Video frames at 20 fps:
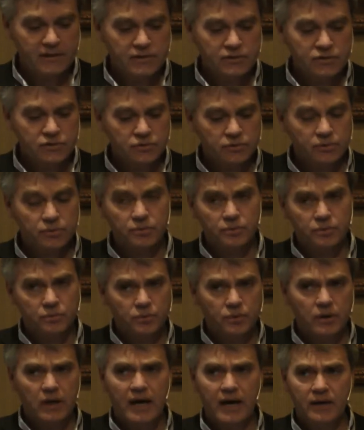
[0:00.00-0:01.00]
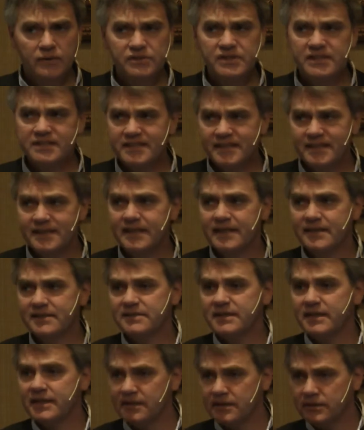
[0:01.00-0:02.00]
So how did they
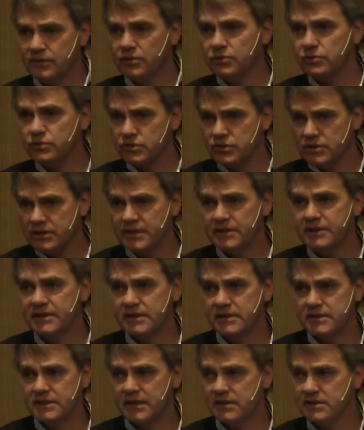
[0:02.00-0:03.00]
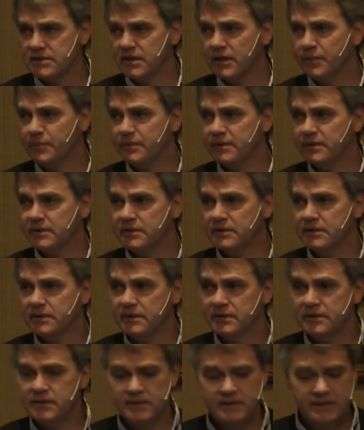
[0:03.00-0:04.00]
get in this example
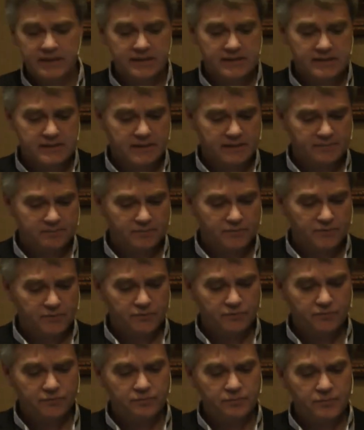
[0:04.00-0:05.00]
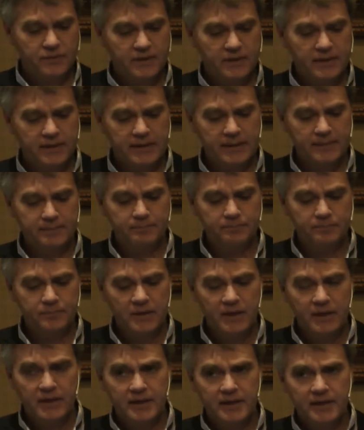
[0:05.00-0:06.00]
the data?
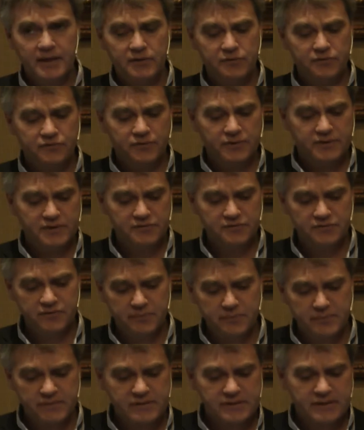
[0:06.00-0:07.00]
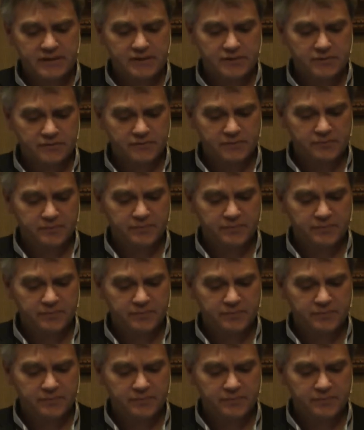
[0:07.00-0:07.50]
In 44% of the